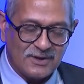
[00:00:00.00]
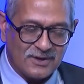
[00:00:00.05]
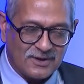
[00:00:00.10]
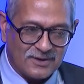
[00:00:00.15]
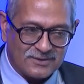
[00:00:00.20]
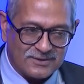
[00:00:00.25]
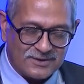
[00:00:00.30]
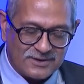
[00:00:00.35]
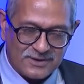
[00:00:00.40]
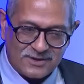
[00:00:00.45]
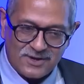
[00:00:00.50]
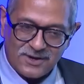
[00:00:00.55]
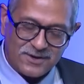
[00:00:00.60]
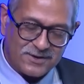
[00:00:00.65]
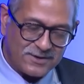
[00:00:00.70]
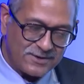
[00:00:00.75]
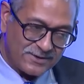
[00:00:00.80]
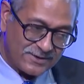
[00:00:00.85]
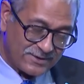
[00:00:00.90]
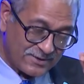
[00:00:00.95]
The
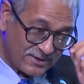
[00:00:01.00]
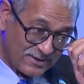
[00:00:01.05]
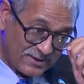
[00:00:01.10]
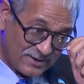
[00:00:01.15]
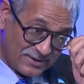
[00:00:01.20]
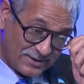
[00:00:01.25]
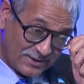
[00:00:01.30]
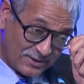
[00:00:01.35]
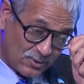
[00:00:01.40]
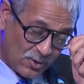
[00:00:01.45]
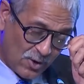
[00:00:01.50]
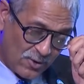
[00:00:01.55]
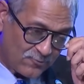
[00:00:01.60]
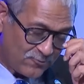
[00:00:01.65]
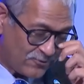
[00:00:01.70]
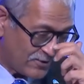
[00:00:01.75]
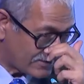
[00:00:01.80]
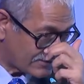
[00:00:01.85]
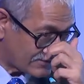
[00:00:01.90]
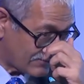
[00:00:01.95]
current uh,
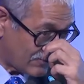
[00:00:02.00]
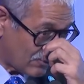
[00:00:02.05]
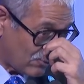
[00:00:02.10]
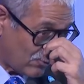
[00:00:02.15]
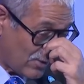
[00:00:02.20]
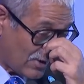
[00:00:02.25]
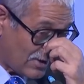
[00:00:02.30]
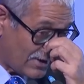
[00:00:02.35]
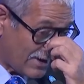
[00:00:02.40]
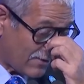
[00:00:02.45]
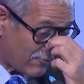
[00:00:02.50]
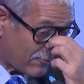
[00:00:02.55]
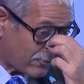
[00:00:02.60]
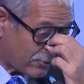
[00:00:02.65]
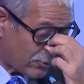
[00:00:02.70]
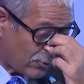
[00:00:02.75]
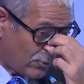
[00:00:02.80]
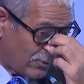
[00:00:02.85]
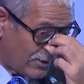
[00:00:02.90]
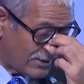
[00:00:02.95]
conflicts of the world have
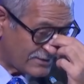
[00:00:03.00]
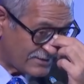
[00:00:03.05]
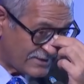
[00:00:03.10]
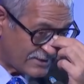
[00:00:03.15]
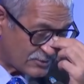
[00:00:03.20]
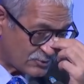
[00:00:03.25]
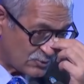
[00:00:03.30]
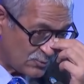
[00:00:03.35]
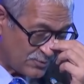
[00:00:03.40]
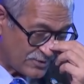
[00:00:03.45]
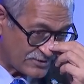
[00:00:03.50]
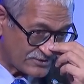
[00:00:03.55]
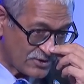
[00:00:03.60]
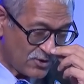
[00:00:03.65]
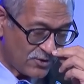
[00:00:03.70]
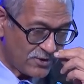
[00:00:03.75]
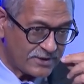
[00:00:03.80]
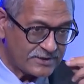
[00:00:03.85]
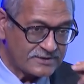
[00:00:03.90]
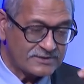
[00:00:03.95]
told us that
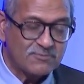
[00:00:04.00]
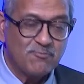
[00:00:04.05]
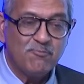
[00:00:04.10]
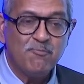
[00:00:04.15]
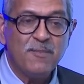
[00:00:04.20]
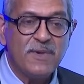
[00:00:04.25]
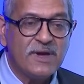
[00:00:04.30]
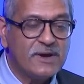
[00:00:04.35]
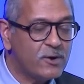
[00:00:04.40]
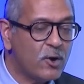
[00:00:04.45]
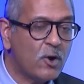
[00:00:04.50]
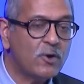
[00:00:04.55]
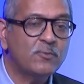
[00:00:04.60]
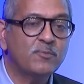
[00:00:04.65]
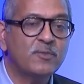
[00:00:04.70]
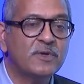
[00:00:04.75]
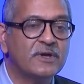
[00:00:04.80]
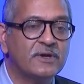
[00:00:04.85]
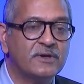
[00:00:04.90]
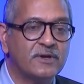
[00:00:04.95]
supersonics may not
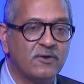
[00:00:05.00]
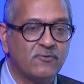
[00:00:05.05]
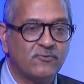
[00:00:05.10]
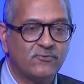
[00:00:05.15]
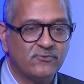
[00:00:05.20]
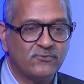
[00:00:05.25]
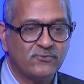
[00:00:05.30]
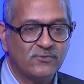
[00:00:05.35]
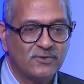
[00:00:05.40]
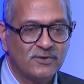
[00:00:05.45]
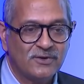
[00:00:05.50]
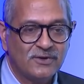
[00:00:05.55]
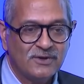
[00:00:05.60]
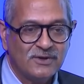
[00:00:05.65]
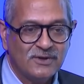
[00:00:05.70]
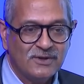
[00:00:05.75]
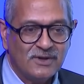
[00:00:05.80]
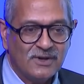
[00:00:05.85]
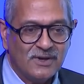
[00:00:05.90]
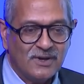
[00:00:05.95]
be enough
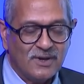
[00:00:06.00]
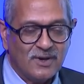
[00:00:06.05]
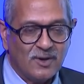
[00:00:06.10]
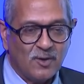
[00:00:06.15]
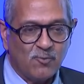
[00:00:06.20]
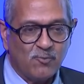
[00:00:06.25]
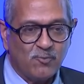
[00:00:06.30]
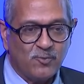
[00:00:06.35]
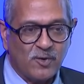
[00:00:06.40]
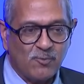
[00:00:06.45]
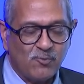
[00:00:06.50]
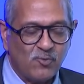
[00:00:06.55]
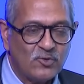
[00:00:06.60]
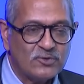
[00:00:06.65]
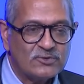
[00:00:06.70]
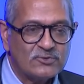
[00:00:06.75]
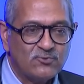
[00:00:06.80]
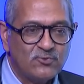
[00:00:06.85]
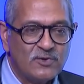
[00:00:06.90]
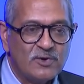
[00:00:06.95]

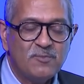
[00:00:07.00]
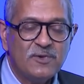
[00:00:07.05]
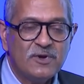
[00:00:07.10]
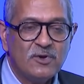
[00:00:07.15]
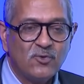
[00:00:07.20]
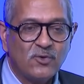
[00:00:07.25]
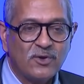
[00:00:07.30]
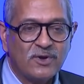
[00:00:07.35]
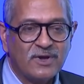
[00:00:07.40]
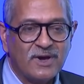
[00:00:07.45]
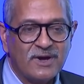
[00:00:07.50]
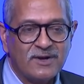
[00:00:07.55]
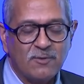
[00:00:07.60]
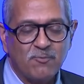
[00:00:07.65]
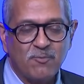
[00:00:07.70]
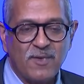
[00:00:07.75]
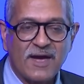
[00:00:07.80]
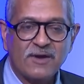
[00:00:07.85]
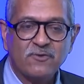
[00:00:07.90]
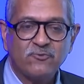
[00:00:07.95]
BrahMos will be looking at a
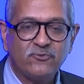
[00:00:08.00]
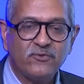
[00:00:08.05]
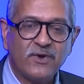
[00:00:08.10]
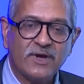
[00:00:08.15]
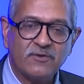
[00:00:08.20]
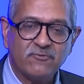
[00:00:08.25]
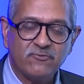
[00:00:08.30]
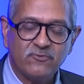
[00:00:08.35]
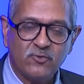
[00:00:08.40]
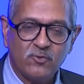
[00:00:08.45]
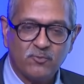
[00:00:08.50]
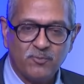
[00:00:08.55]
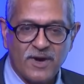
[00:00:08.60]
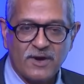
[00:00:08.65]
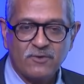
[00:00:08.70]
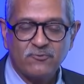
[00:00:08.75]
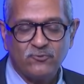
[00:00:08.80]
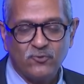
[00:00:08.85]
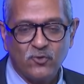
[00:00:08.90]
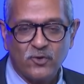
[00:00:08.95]
Mach 5,
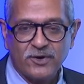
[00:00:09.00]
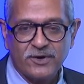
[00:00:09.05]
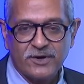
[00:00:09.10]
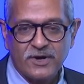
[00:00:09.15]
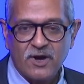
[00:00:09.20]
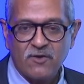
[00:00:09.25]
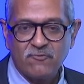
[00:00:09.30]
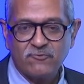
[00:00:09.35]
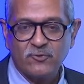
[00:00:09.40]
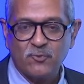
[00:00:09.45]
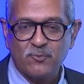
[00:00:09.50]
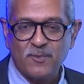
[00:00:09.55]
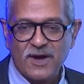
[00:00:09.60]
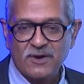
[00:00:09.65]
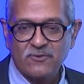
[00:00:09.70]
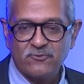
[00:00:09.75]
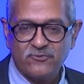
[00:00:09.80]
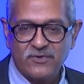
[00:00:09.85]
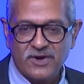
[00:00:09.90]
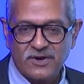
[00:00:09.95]
Mach 4.5 to
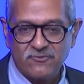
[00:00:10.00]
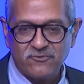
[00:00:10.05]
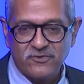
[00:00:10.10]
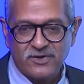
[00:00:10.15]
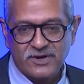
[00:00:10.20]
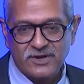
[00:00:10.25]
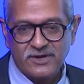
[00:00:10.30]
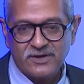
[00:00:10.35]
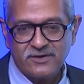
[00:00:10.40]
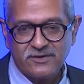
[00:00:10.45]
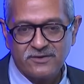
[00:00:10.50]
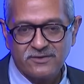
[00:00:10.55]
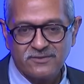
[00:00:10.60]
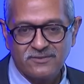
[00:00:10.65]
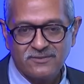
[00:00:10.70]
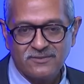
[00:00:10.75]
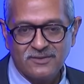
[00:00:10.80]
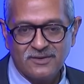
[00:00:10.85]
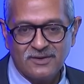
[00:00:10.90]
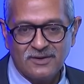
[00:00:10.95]
Mach 5 variant
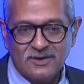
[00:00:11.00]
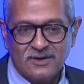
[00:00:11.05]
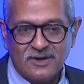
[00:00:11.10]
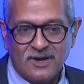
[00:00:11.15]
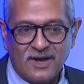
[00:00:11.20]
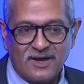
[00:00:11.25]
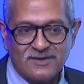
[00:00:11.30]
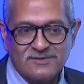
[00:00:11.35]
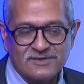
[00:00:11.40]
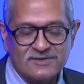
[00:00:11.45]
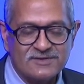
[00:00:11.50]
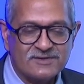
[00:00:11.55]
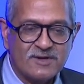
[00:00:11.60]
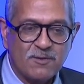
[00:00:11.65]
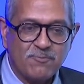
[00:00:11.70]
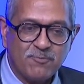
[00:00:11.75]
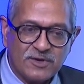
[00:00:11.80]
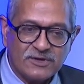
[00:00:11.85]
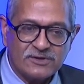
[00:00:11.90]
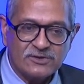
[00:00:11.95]
as a
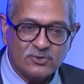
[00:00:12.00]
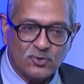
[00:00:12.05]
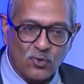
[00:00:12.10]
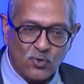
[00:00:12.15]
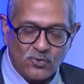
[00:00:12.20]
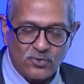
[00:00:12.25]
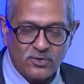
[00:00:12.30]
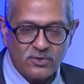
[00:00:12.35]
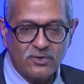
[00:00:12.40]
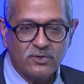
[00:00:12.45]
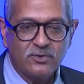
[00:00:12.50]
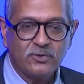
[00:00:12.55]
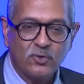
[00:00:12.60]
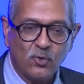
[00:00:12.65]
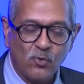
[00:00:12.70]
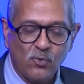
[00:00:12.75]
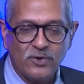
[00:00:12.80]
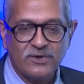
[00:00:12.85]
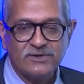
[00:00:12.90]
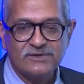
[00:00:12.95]
stepping stone
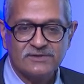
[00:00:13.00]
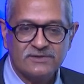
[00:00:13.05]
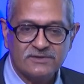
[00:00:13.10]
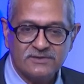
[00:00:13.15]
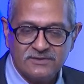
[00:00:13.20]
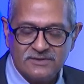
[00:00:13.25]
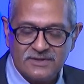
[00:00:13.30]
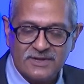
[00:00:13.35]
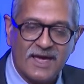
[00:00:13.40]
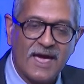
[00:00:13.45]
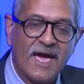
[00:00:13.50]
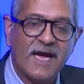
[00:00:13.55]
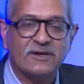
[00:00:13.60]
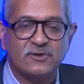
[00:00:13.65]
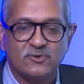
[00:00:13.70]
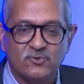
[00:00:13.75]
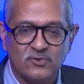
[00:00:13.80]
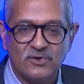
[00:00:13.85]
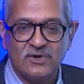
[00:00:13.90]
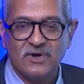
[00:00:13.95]
towards the
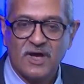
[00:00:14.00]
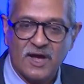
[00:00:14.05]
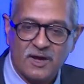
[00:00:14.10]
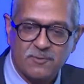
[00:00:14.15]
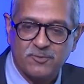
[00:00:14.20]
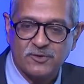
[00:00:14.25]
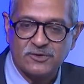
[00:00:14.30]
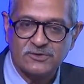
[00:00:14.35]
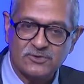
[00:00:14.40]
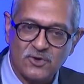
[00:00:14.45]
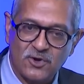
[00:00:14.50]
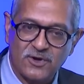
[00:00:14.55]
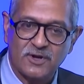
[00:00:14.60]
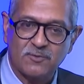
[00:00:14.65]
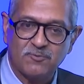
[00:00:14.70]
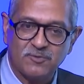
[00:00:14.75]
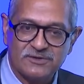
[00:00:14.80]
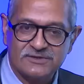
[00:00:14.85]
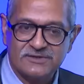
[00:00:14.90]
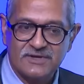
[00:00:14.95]
actual
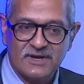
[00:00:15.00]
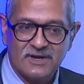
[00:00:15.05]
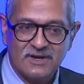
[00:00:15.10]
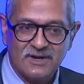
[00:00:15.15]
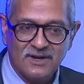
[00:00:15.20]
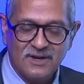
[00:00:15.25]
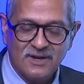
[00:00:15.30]
hypersonic missile.